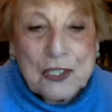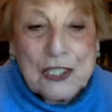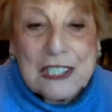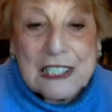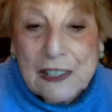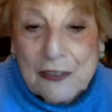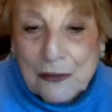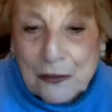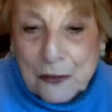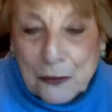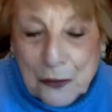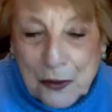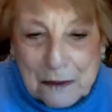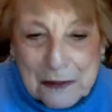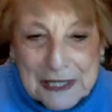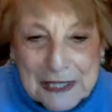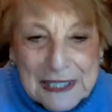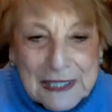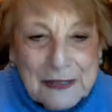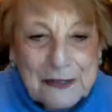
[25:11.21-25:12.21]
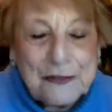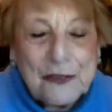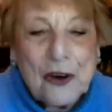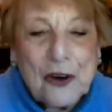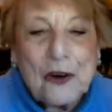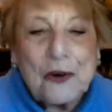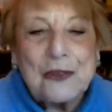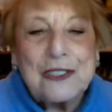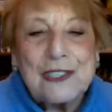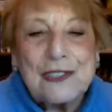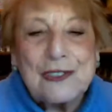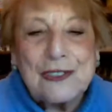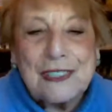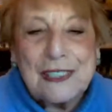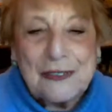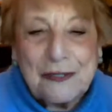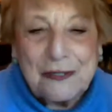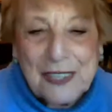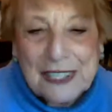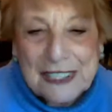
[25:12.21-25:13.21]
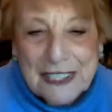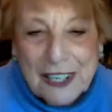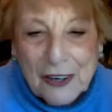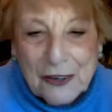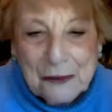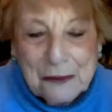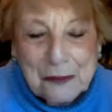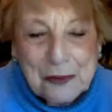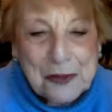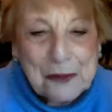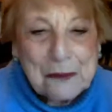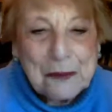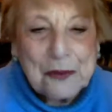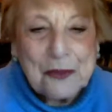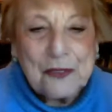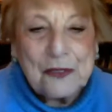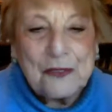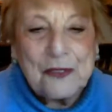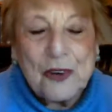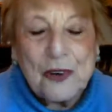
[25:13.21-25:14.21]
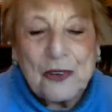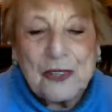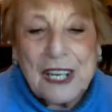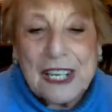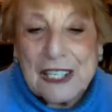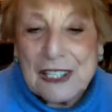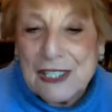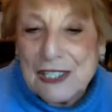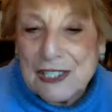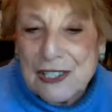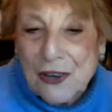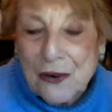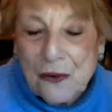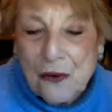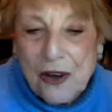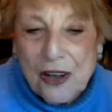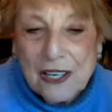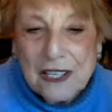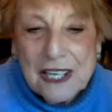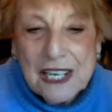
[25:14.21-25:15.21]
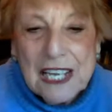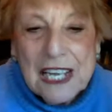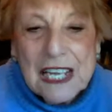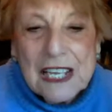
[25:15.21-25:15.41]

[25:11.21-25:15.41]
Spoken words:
to give women the vote, to give young people the vote, and so on.